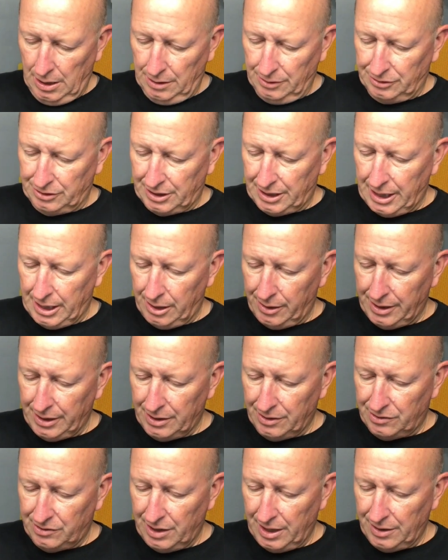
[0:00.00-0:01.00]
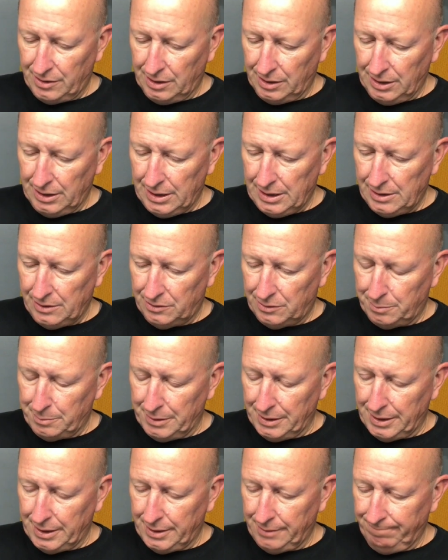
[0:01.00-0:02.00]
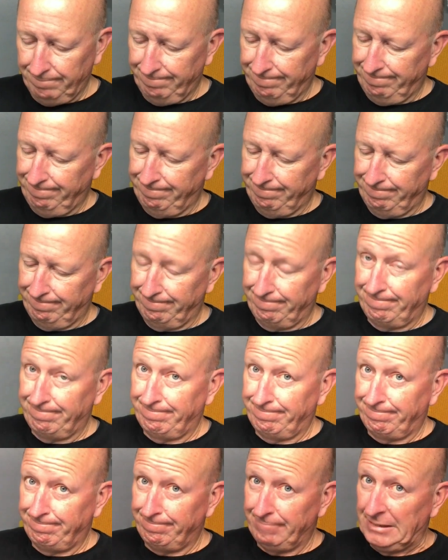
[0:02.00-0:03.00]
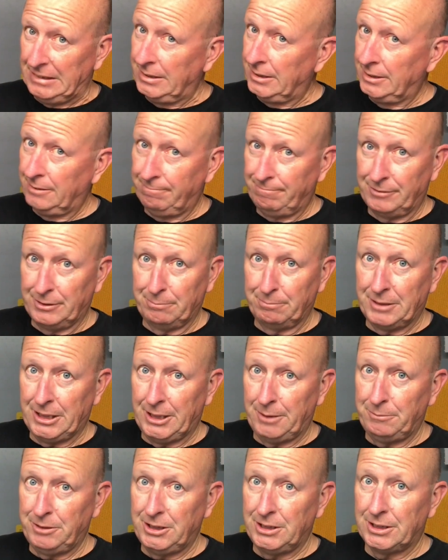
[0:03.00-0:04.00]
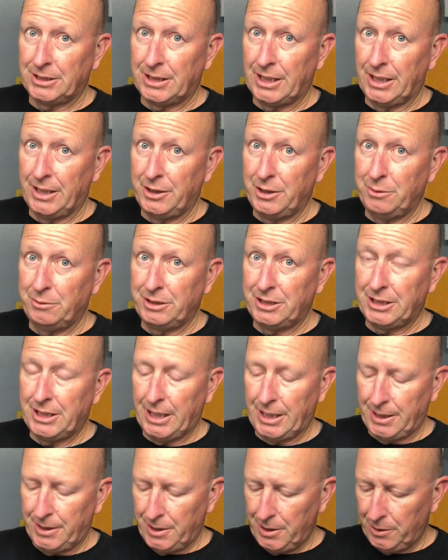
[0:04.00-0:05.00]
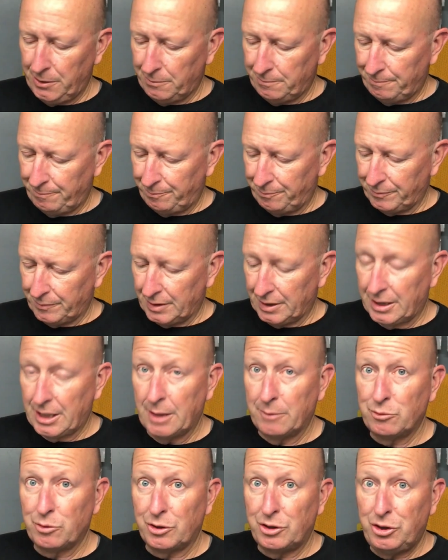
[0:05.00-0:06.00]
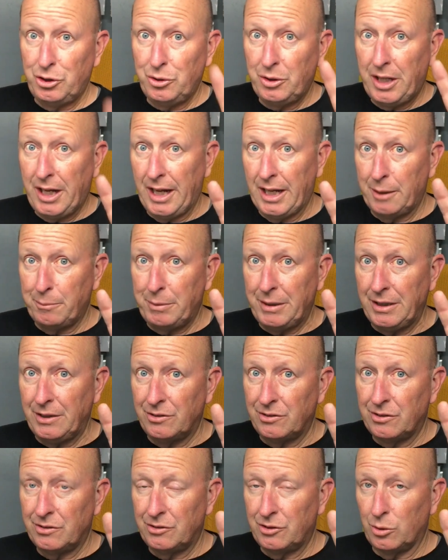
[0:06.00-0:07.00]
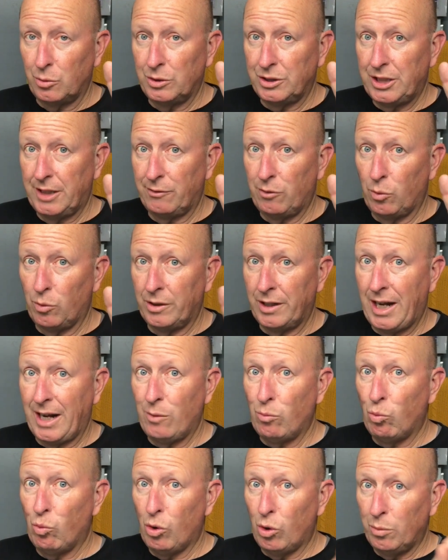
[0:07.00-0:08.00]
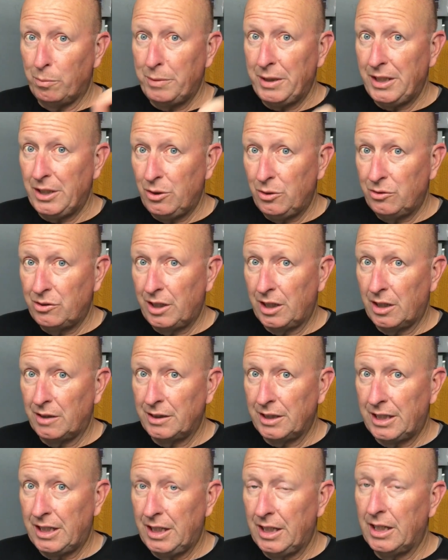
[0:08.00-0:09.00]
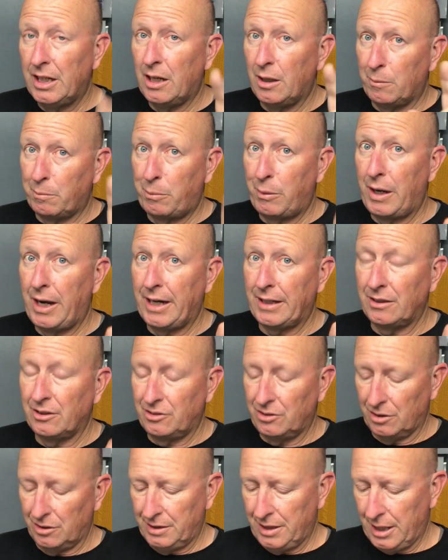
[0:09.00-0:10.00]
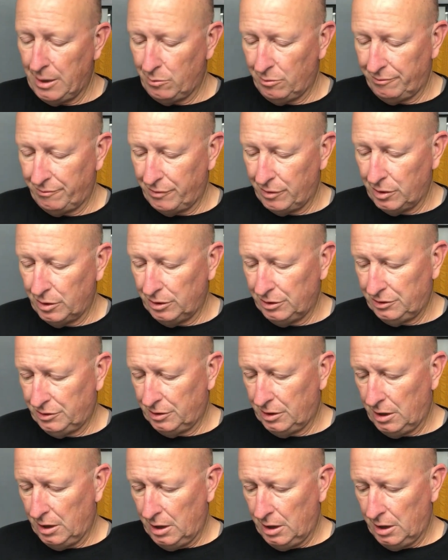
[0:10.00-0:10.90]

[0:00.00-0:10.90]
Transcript: scary to say the least. But sometimes you just got to do what you got to do. Comes with 2 canopies, so whichever one I won't be using on the kit, I'll practice on that one first